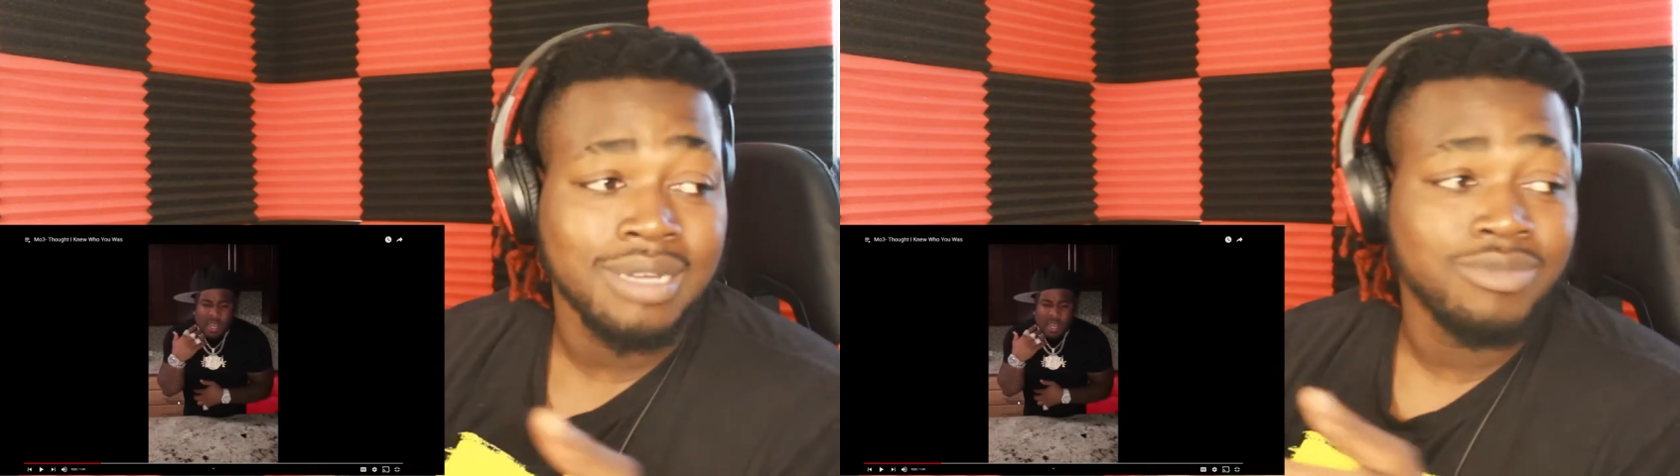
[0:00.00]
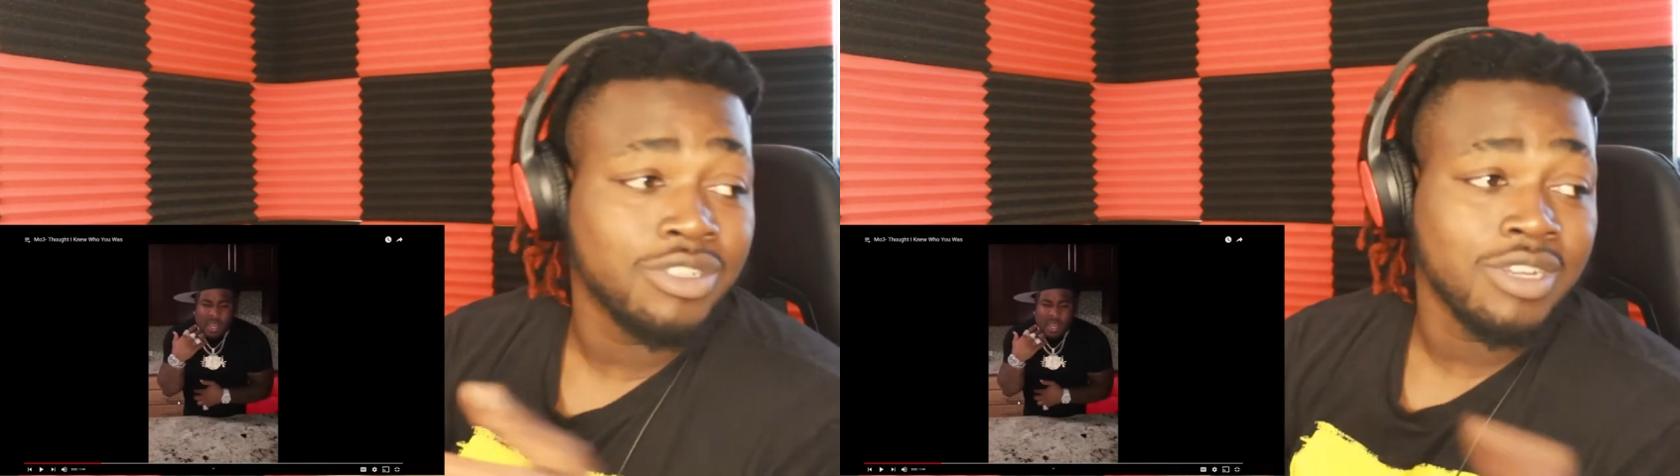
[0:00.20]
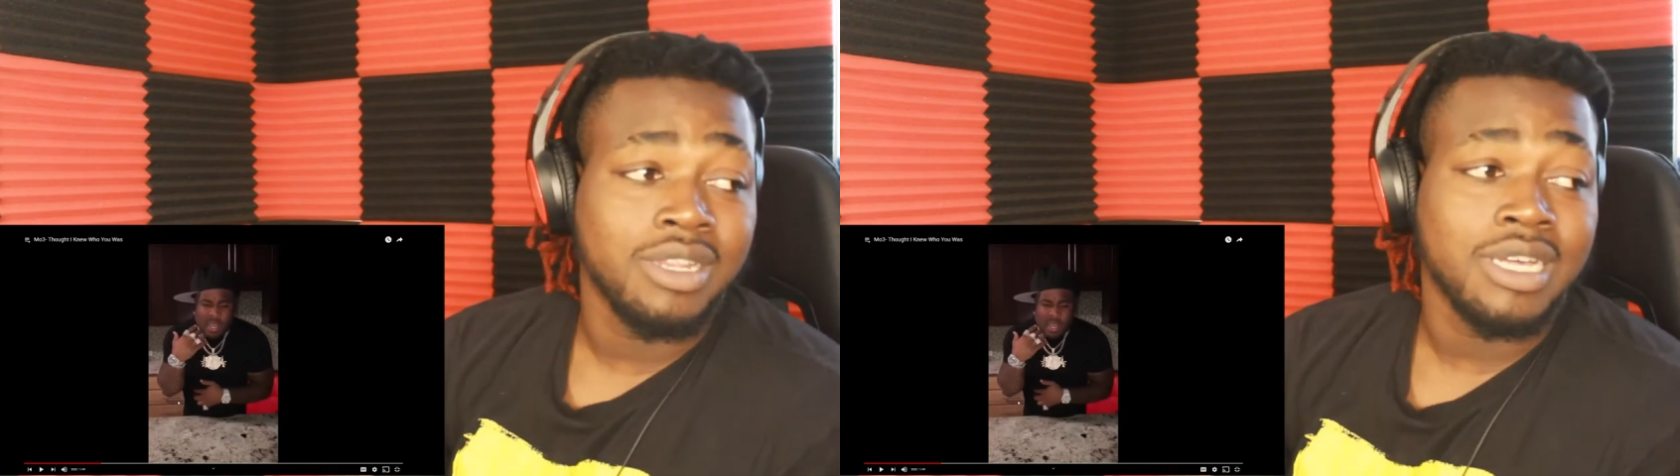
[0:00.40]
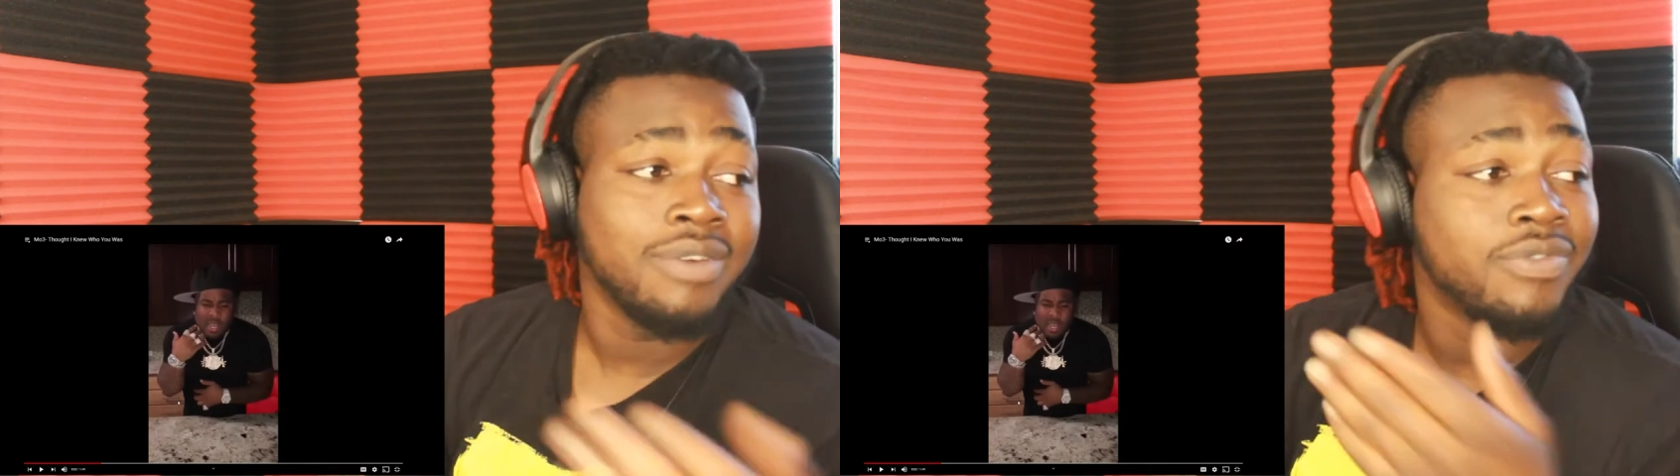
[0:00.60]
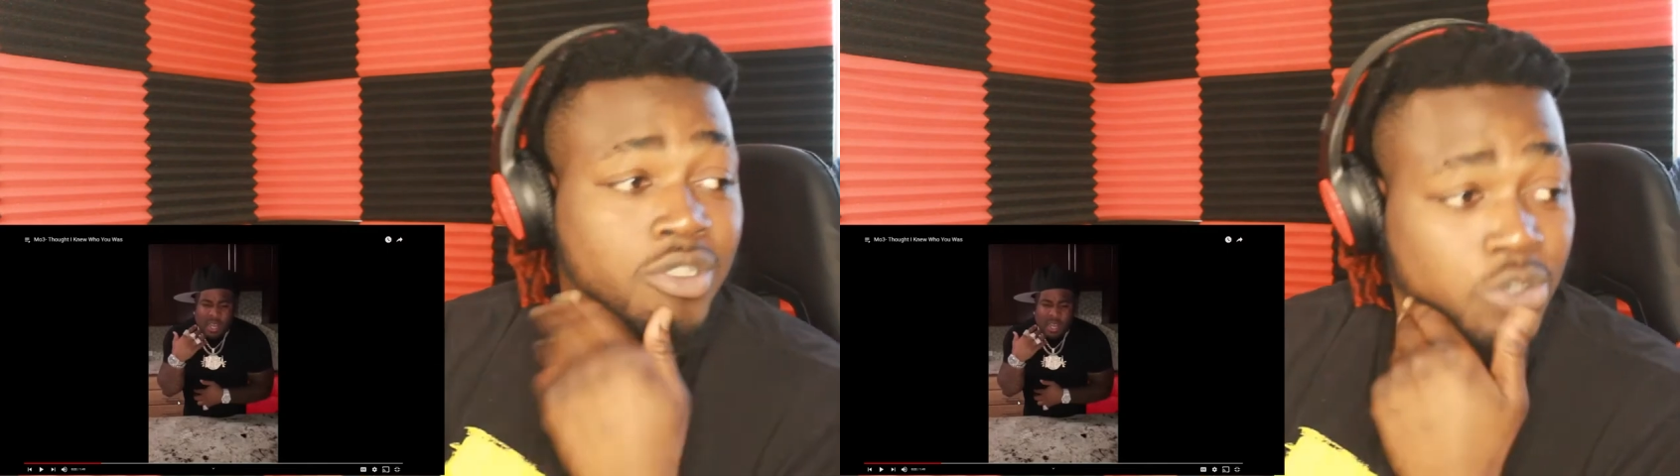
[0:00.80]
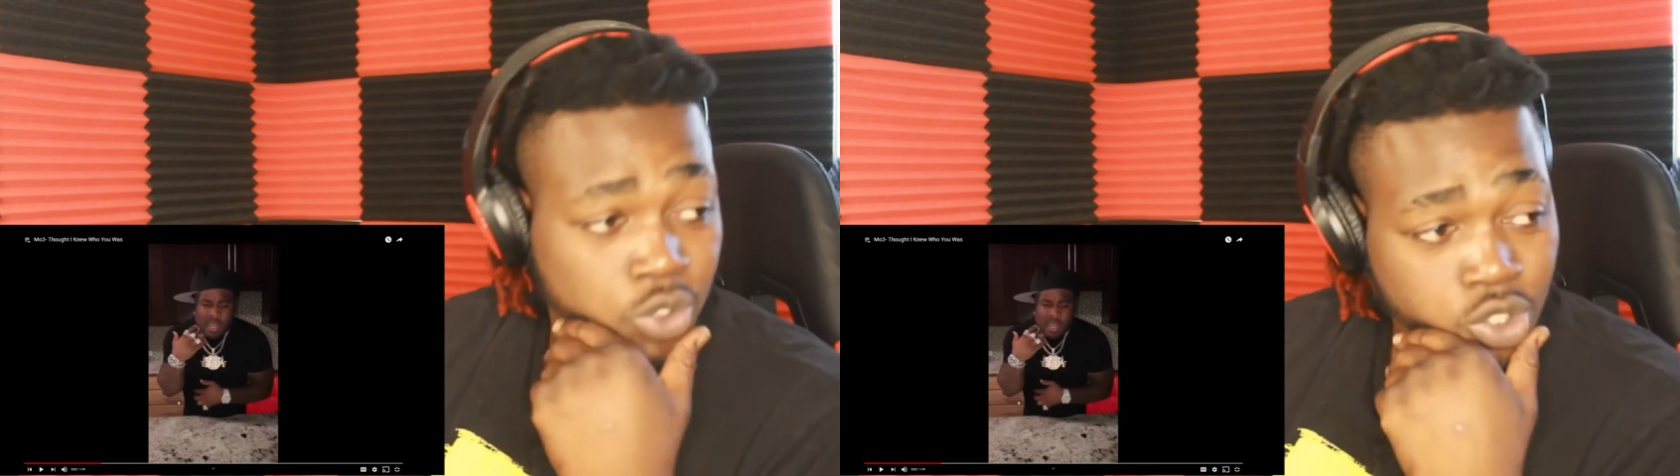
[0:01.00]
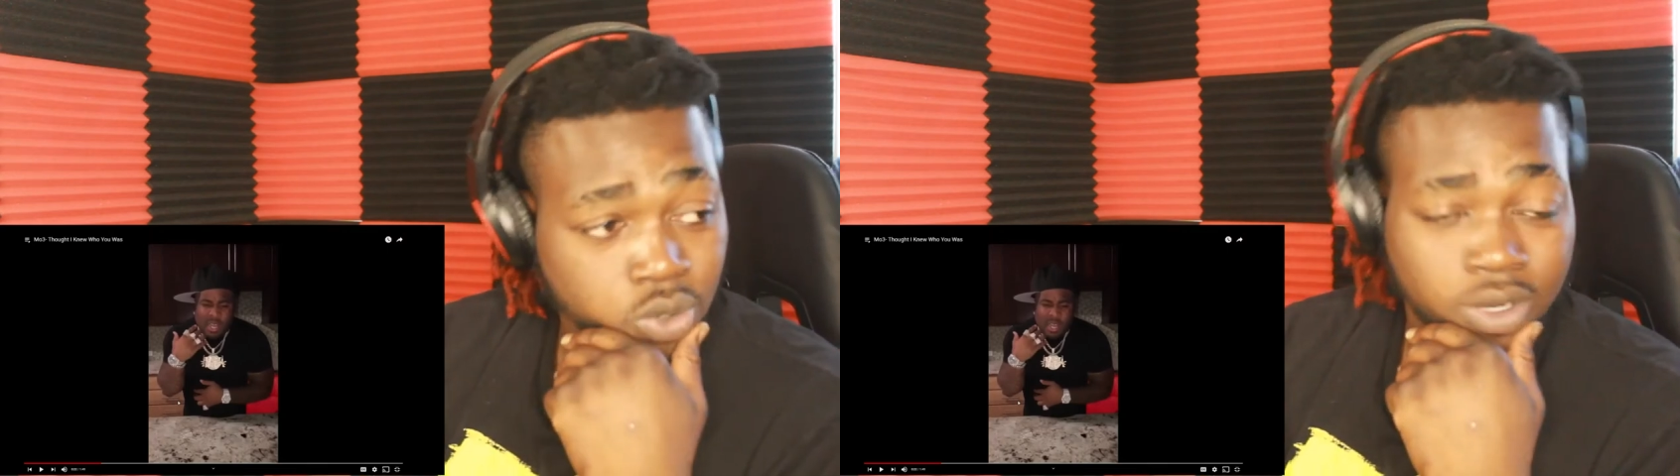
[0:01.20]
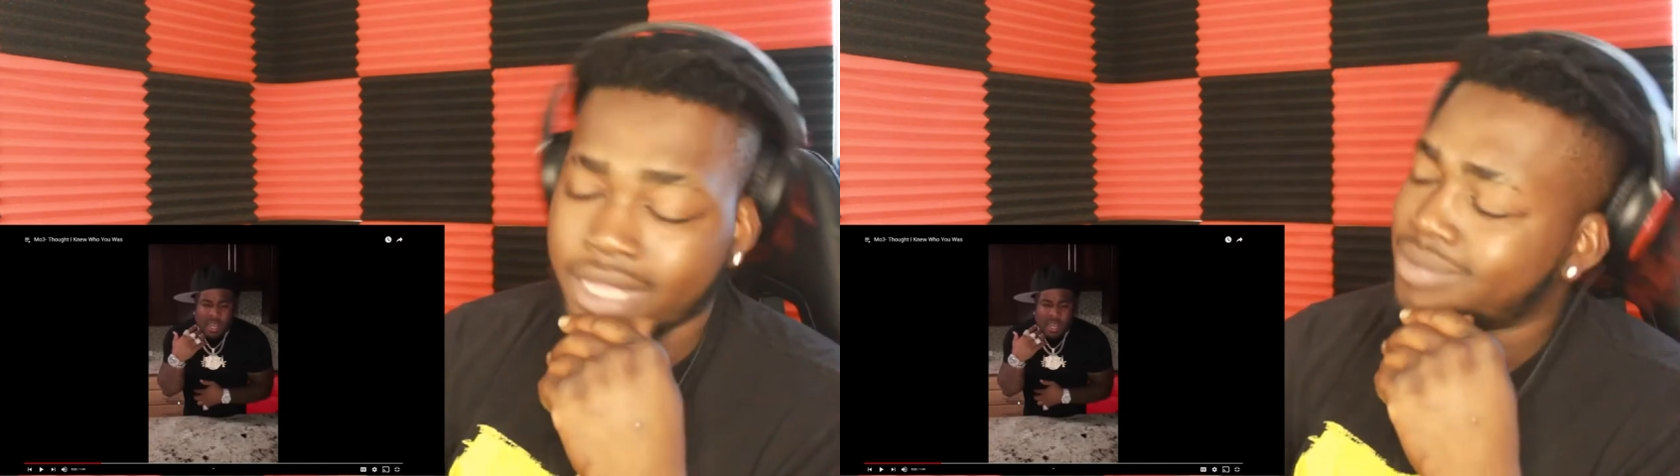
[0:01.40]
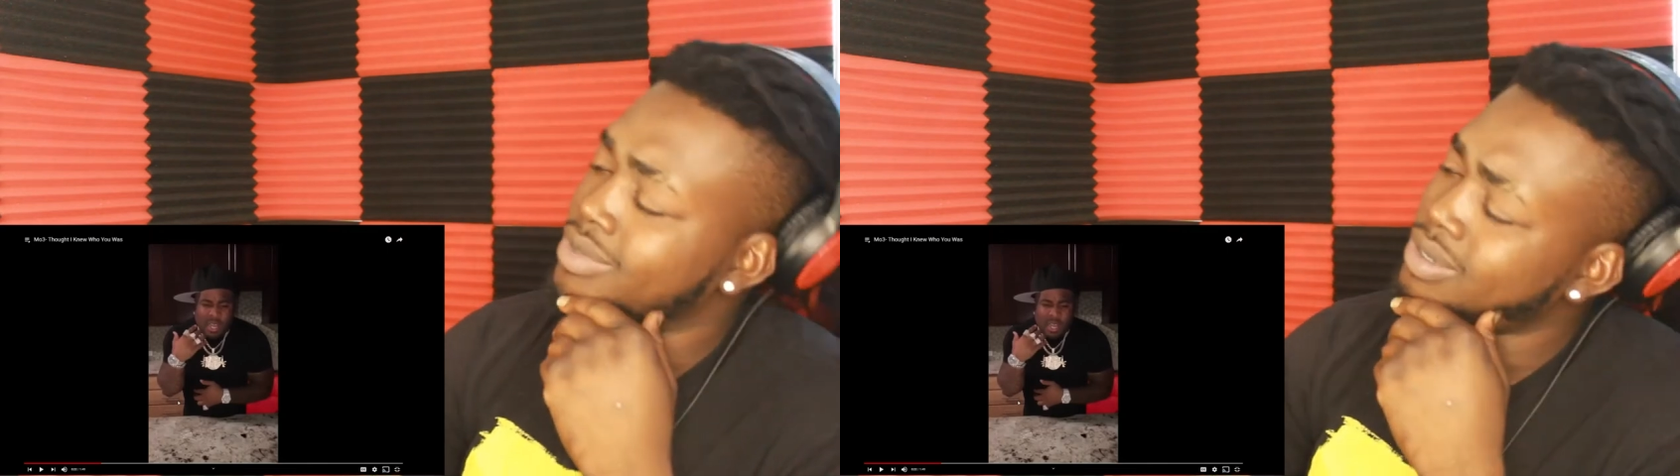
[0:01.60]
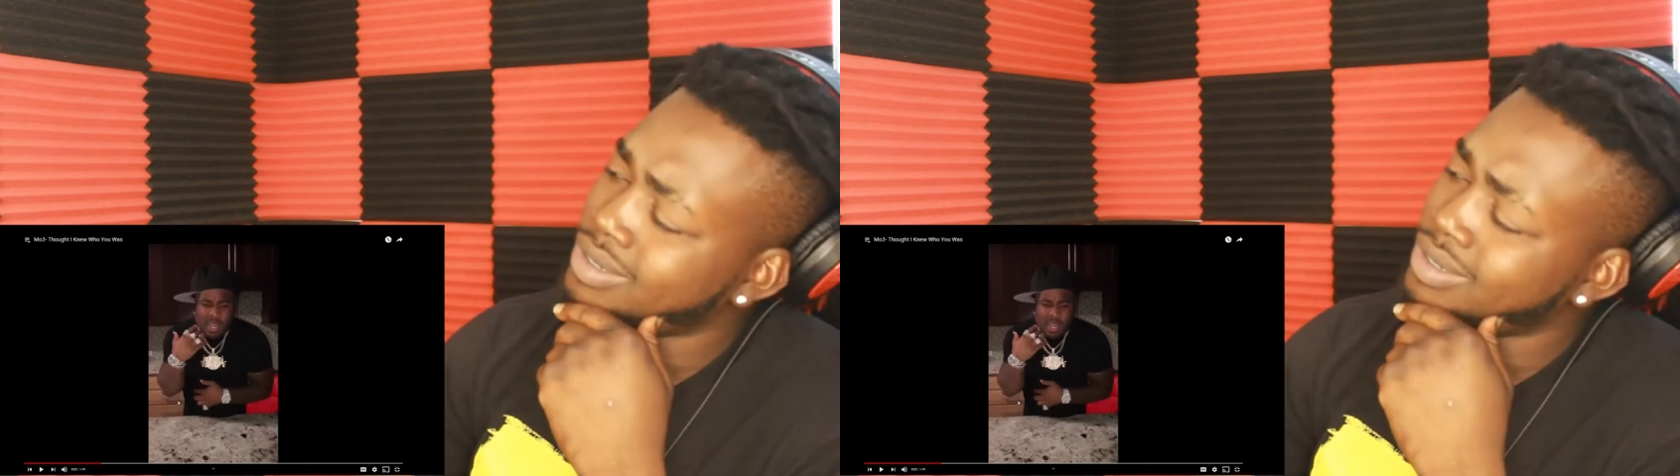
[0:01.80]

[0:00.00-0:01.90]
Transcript: I'm just trying to look out for you too. Like,